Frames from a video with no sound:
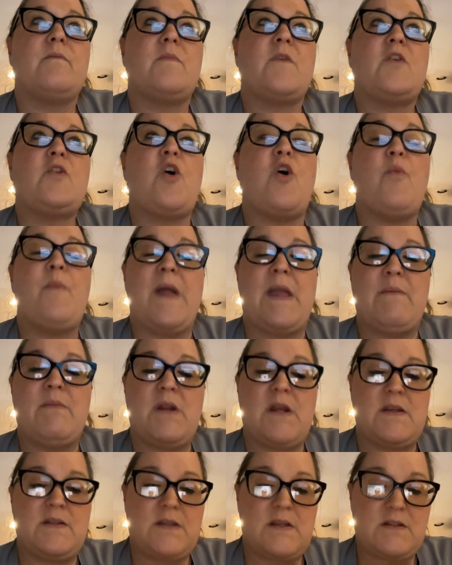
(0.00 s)

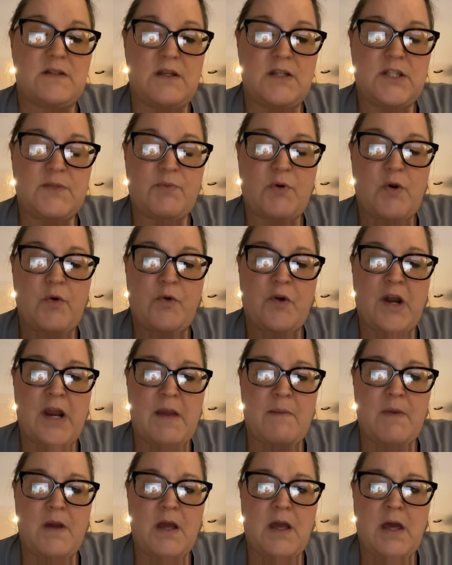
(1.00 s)
co-payment assistance
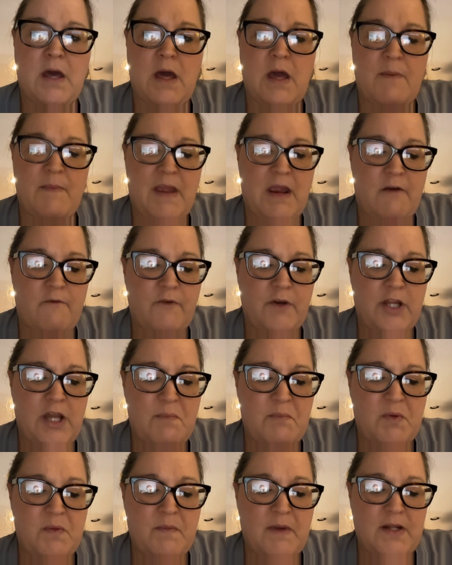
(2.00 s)
program every
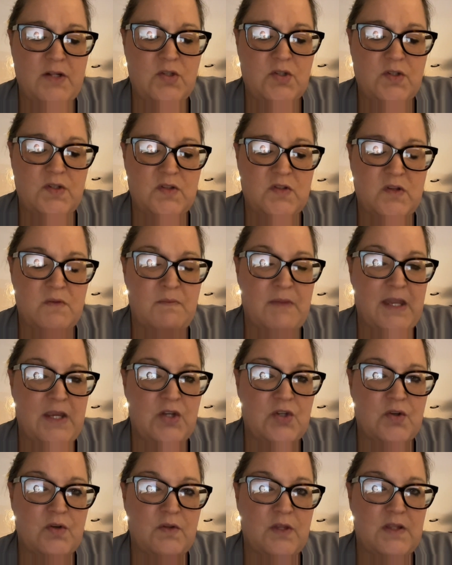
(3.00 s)
couple months, just to make
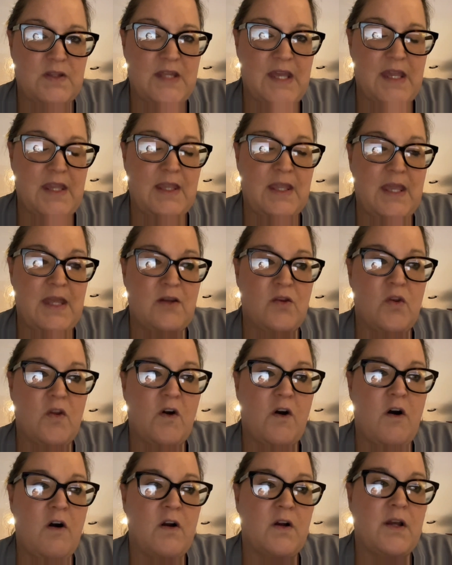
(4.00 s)
sure that they can
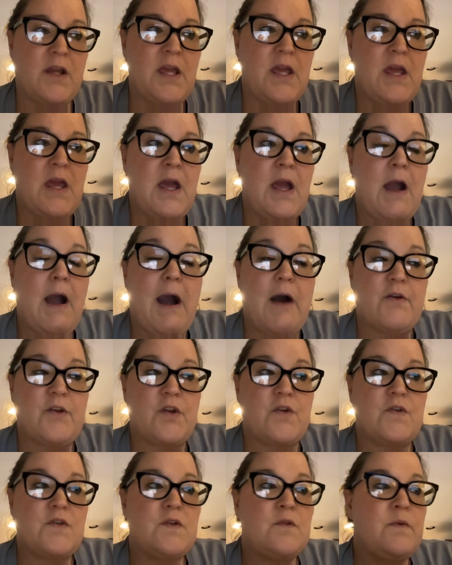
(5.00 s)
log how
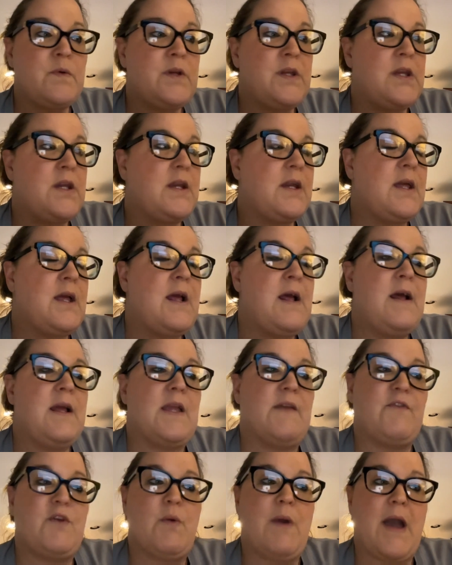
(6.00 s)
you're doing,
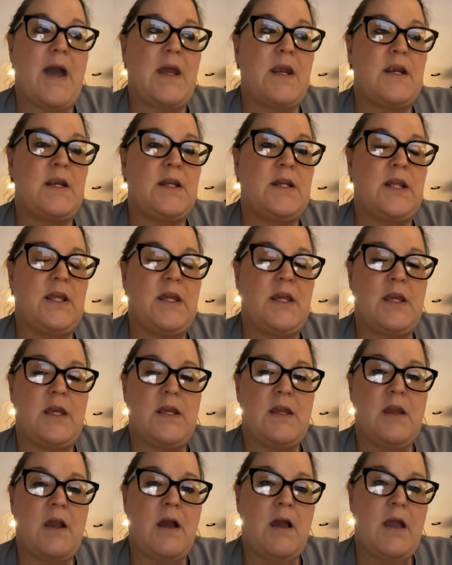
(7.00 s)
if you had
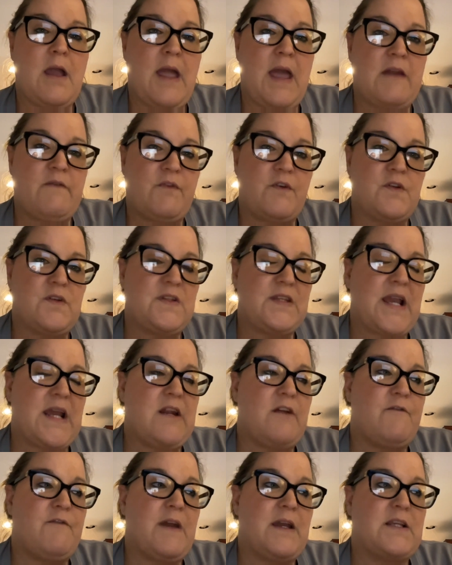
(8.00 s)
any adverse side
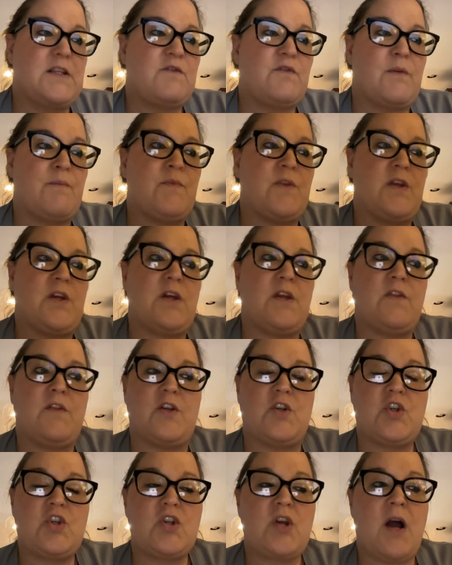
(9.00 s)
effects from the
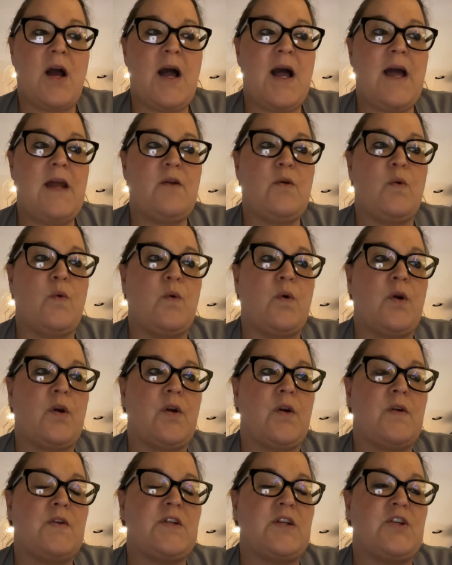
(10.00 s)
shot,
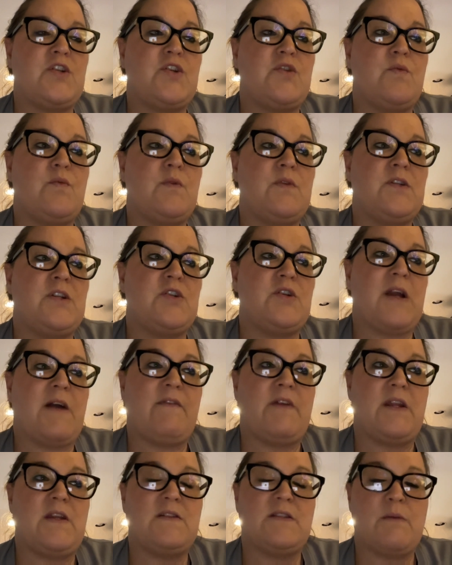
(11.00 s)
or did you have
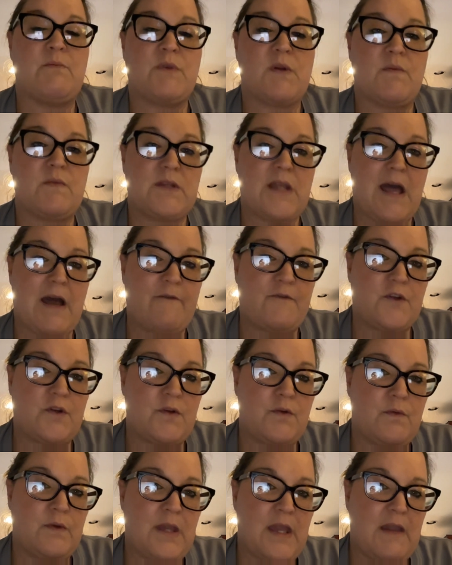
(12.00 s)
any symptoms after
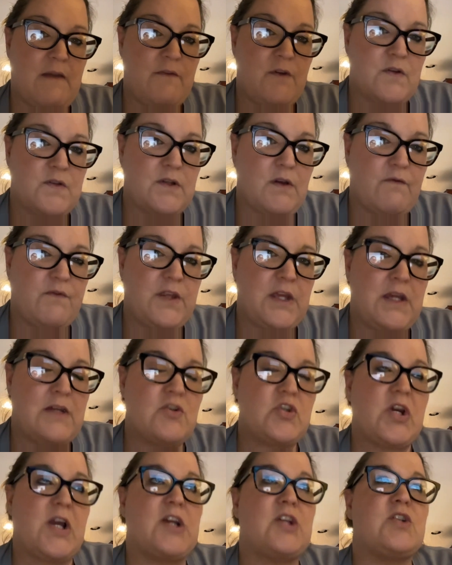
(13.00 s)
you gave yourself the
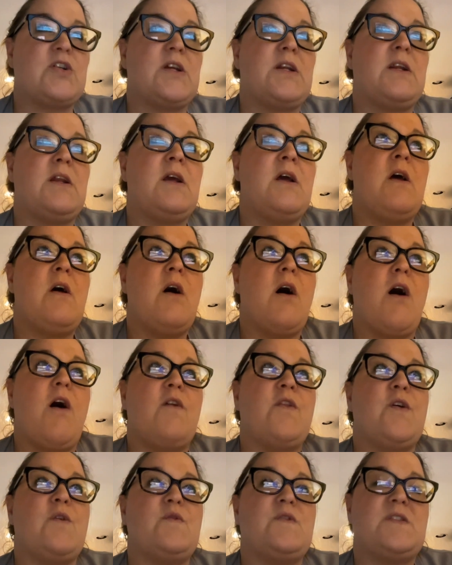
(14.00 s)
injection. All
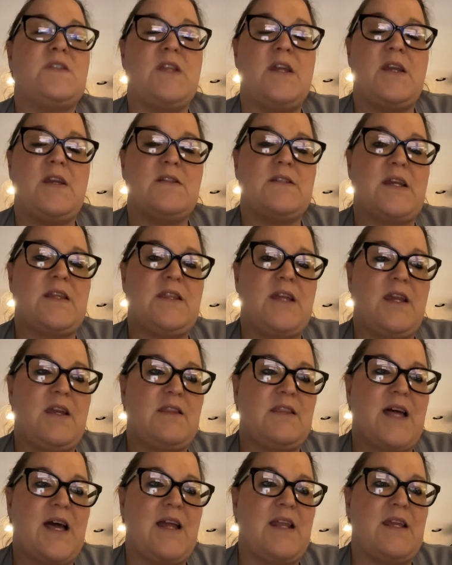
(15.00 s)
those things, I
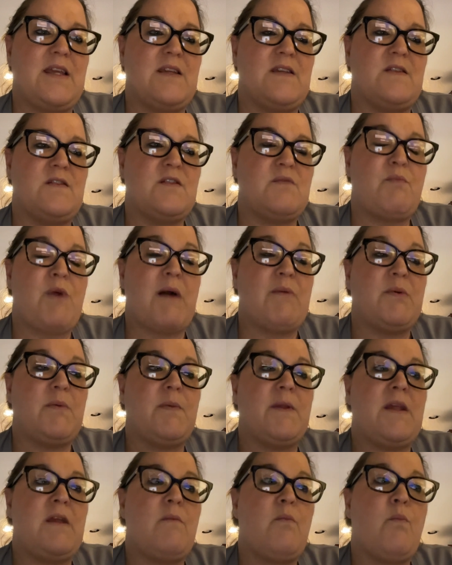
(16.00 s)
think that is
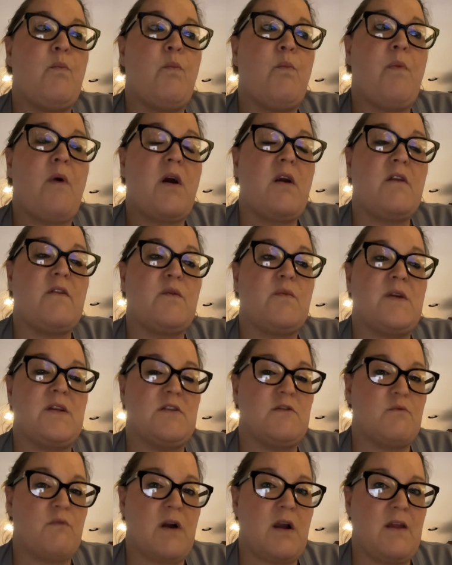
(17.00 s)
probably part of the
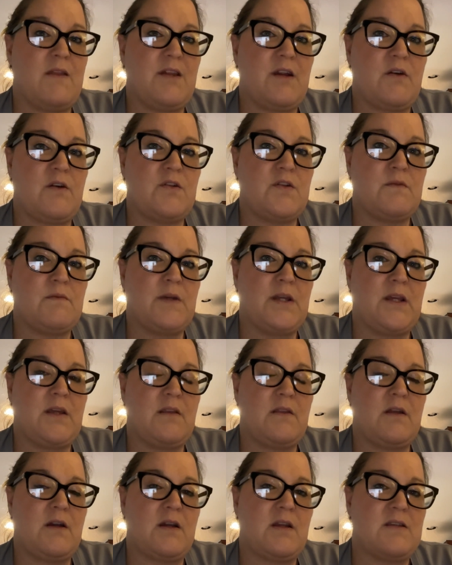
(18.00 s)
reason why they're doing
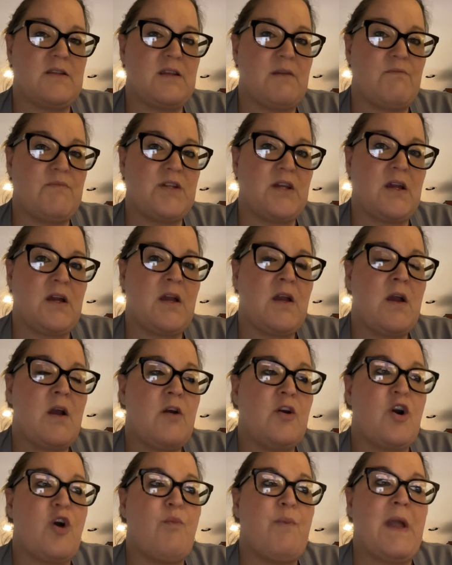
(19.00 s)
the Kesimpta
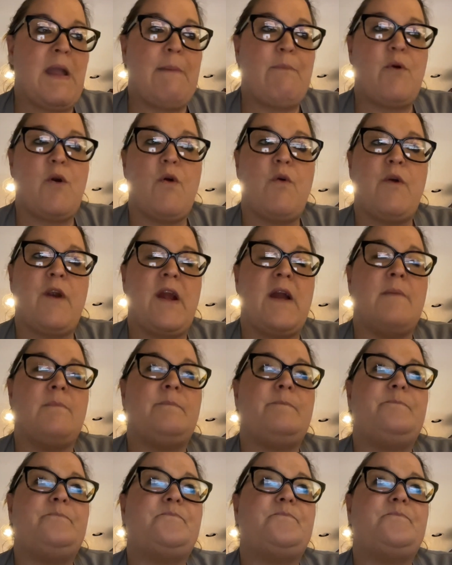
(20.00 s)
copay program,